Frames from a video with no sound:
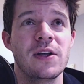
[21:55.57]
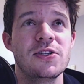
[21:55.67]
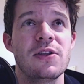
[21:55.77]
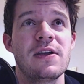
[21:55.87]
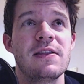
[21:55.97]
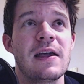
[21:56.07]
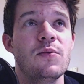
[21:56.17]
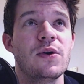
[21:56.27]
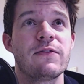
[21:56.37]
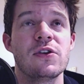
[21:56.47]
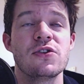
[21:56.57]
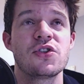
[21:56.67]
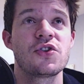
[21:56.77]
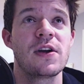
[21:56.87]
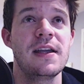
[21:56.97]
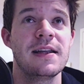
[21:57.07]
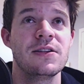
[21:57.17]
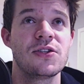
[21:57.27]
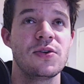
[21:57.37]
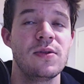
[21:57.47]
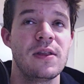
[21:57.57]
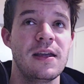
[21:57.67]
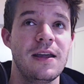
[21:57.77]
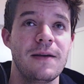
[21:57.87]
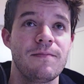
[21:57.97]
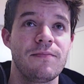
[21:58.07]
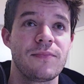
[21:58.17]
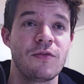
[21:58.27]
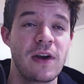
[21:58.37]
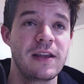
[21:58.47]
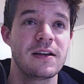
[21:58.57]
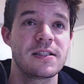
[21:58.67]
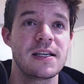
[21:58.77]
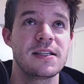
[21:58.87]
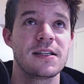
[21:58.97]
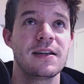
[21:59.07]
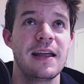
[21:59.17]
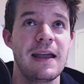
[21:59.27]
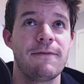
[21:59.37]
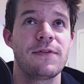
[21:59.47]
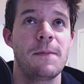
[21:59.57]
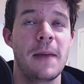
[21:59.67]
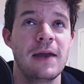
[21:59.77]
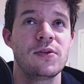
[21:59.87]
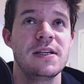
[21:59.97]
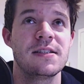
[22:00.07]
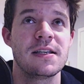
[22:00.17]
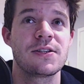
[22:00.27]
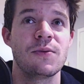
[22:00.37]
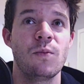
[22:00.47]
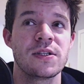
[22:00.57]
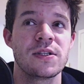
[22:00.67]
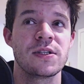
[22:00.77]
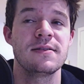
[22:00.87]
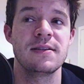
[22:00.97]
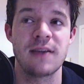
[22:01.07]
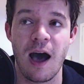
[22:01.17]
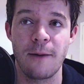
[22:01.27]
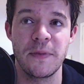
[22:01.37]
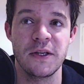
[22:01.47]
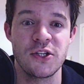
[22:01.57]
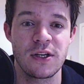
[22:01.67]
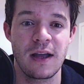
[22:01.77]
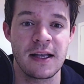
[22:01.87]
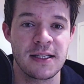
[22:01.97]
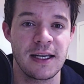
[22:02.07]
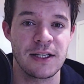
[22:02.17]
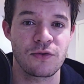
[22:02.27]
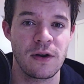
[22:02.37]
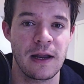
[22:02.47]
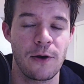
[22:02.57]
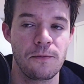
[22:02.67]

Do you think they would have gone straight into the regular season if the penalty system wasn't as garbage as it is right now?